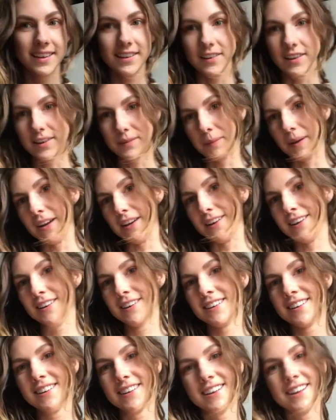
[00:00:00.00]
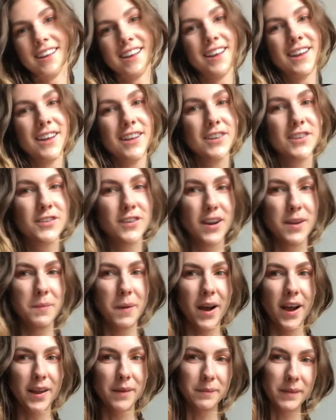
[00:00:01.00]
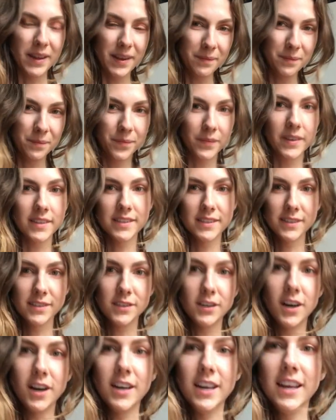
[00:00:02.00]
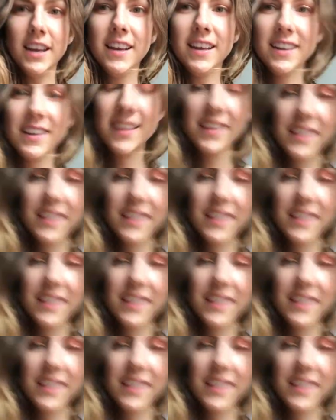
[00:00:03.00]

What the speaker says: You like my tree behind me? This is Donnie.